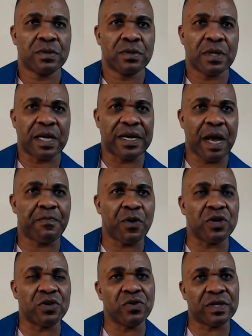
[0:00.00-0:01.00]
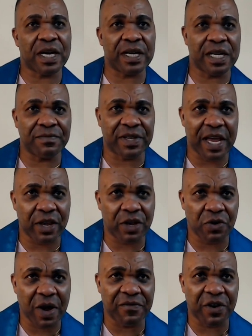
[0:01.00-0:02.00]
At that point, you tell them, thank
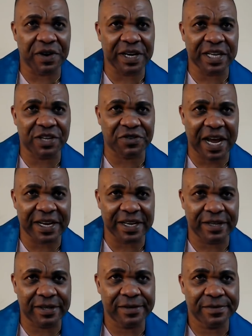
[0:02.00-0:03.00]
you, I've already tried it.